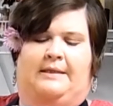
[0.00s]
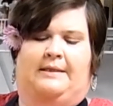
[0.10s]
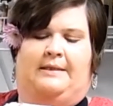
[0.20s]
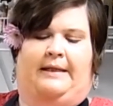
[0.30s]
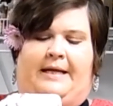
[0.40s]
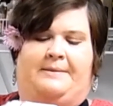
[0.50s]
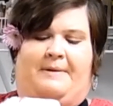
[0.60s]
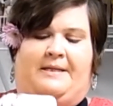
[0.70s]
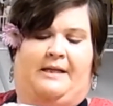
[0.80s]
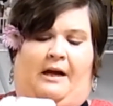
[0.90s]
this is the
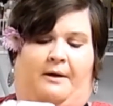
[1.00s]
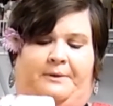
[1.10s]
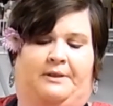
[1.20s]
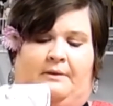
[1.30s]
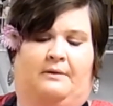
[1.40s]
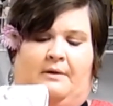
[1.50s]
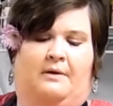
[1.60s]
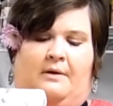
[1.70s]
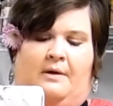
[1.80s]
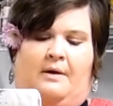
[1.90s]
less messy option.
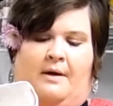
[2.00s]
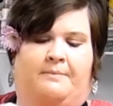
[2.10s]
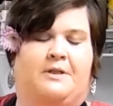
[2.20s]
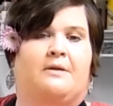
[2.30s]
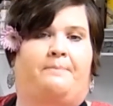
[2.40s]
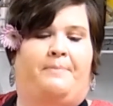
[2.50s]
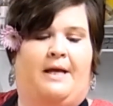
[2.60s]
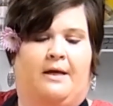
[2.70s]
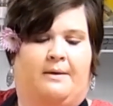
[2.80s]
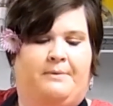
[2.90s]
I'm just going to
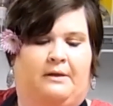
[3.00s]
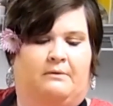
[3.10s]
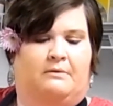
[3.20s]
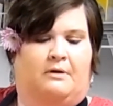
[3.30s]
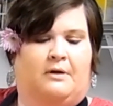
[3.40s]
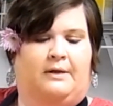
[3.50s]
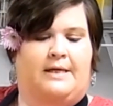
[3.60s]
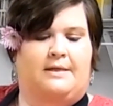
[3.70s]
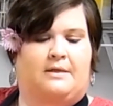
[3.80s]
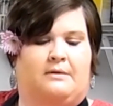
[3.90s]
pick up the little
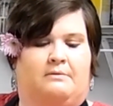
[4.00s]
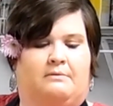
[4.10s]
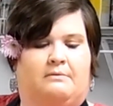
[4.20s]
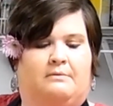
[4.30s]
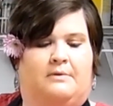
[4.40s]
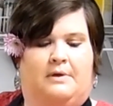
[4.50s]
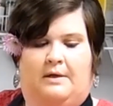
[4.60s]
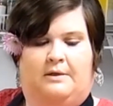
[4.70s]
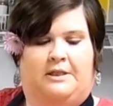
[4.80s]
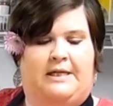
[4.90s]
tartlets,
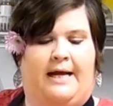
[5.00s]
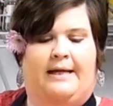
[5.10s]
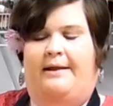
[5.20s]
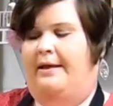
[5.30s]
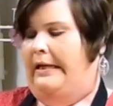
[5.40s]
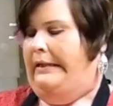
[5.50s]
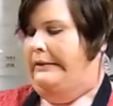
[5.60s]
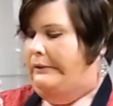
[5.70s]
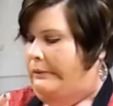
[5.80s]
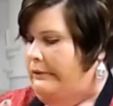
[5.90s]
shake it. I think I got
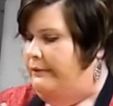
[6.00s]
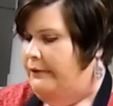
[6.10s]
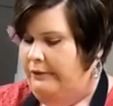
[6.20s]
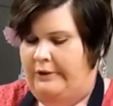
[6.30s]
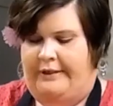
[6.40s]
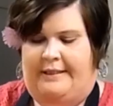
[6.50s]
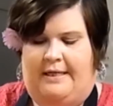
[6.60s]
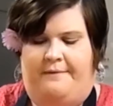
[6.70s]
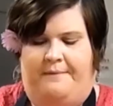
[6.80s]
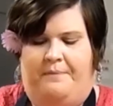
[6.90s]
this one a little full. Sorry,
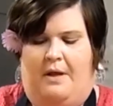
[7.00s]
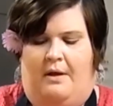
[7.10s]
Steve.